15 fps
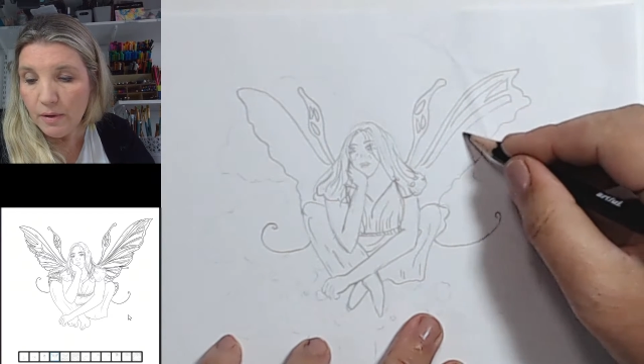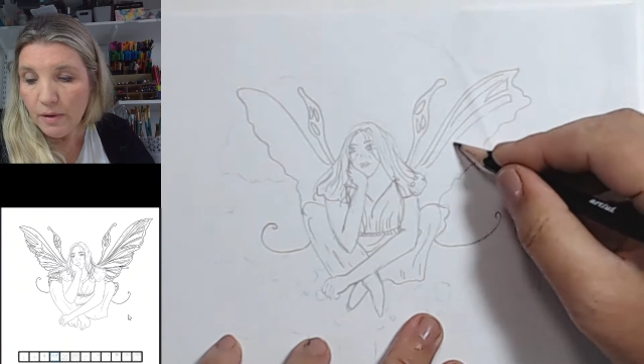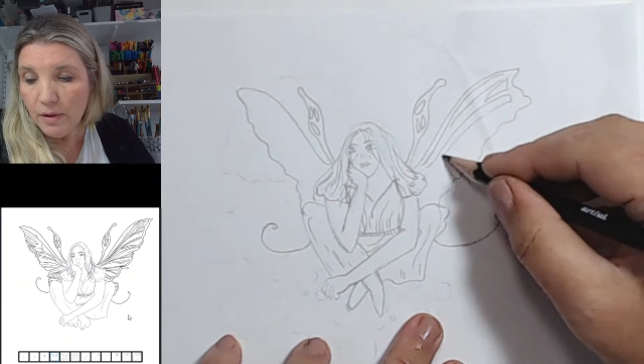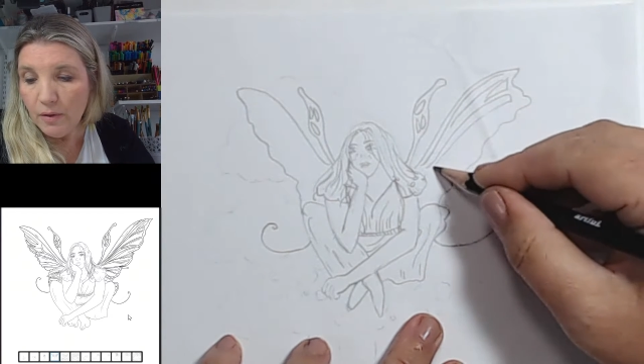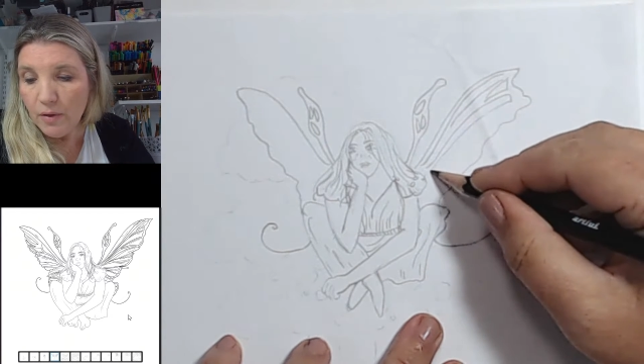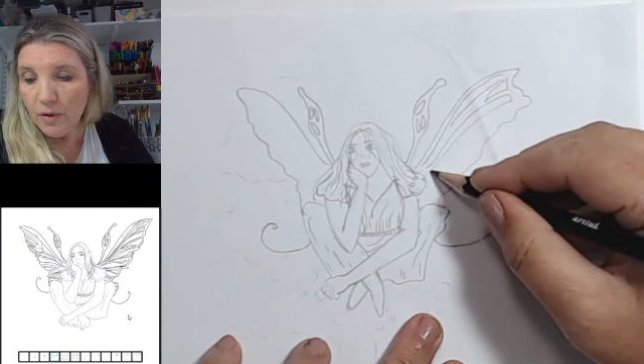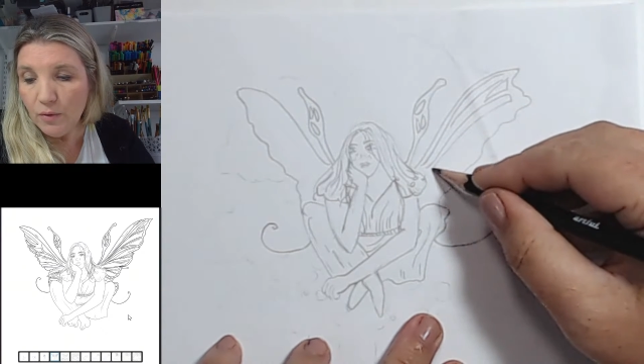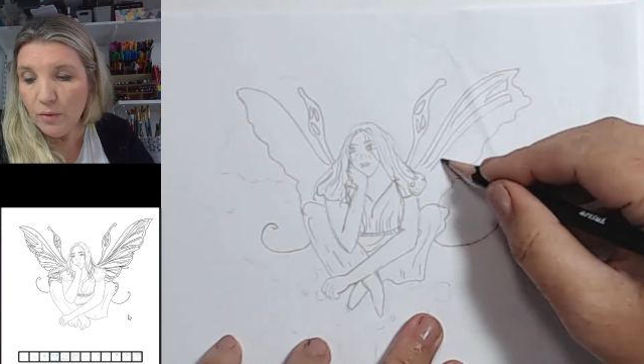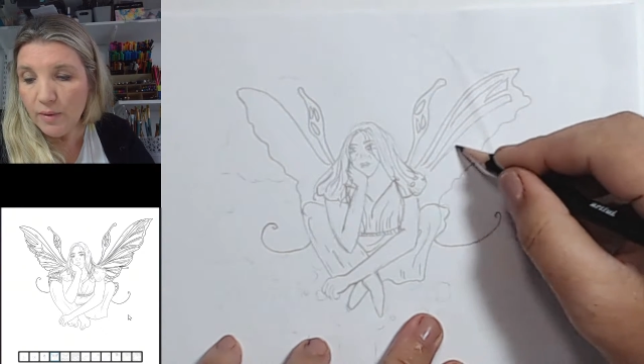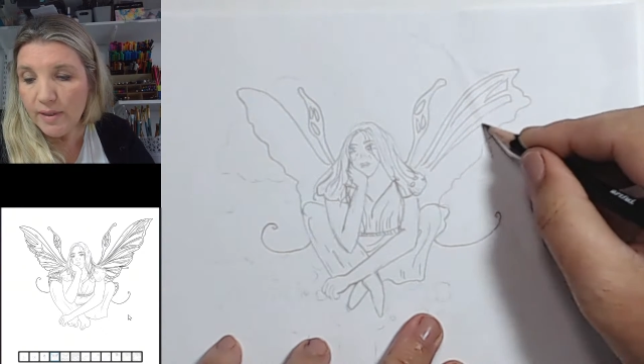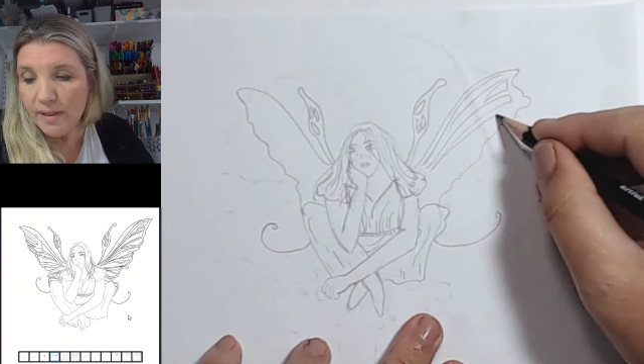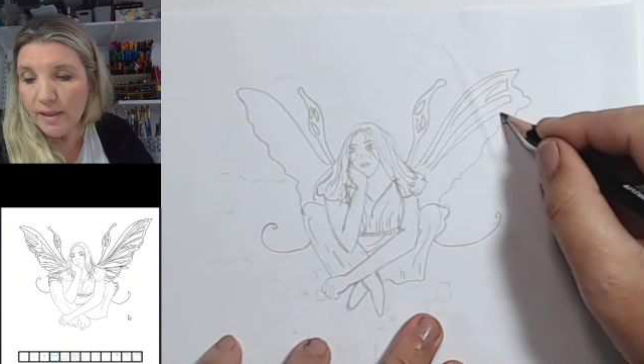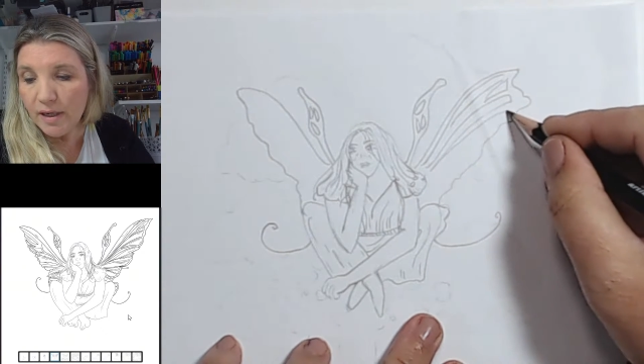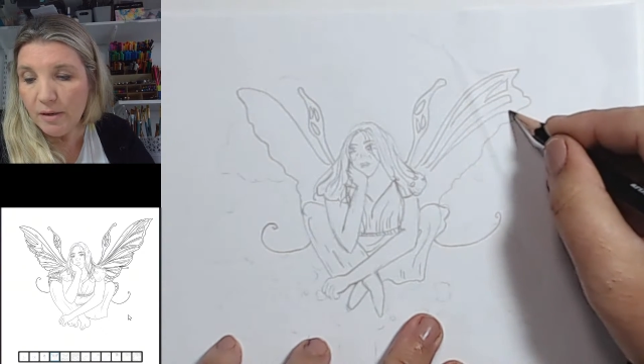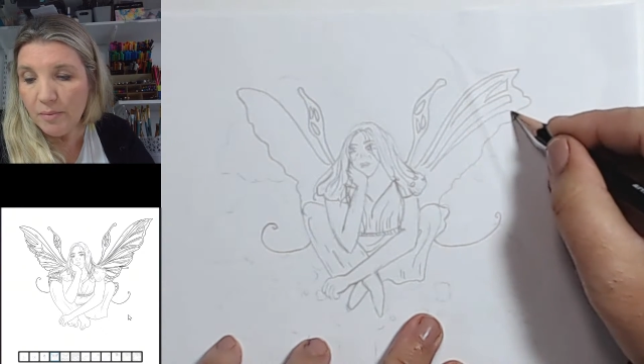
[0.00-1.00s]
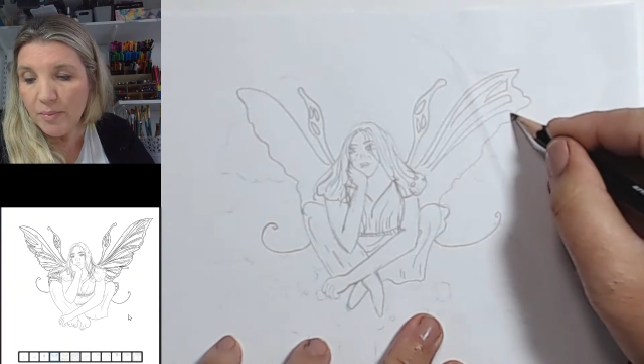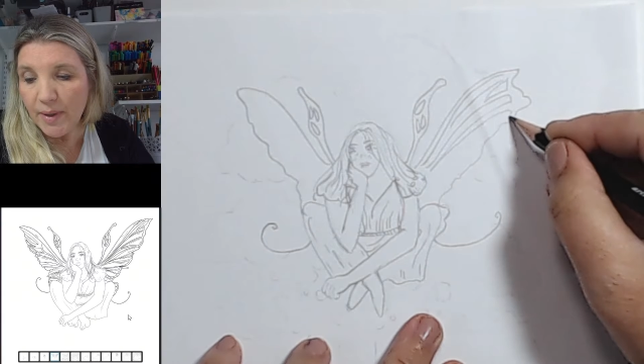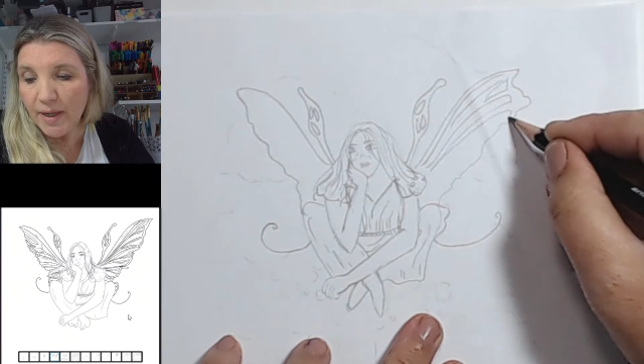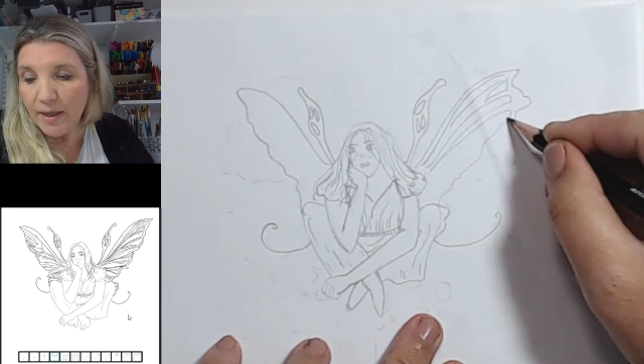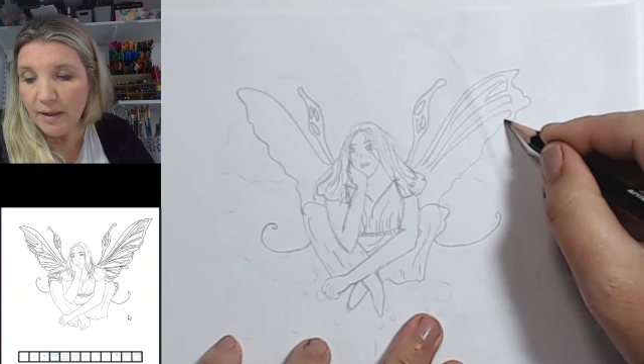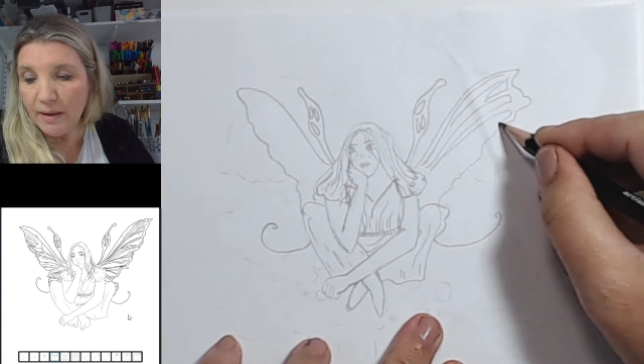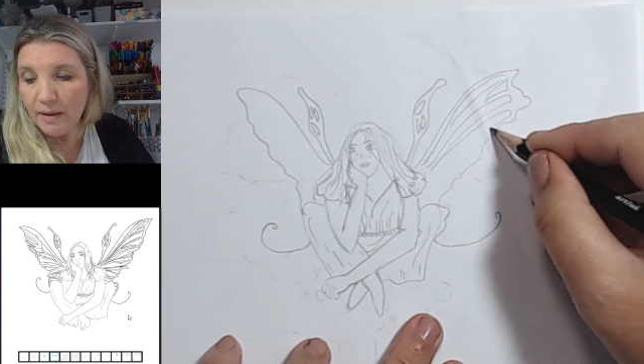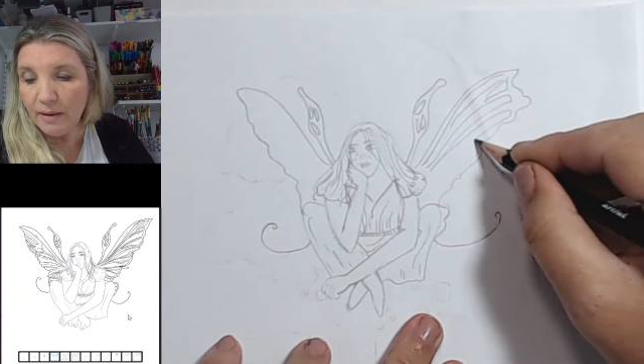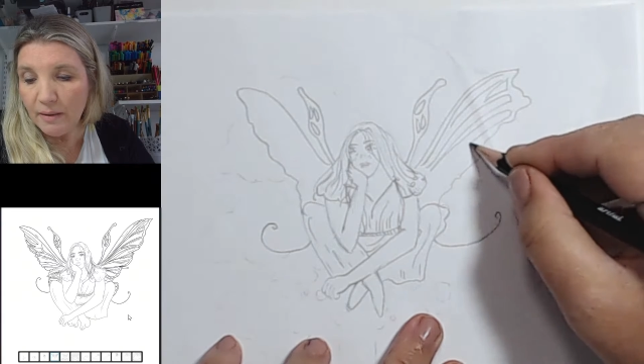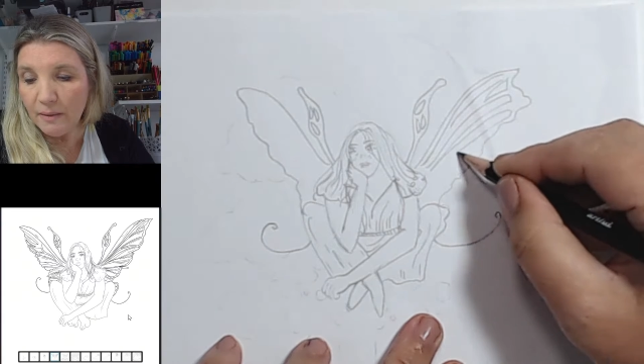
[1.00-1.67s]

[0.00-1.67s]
you can always come back.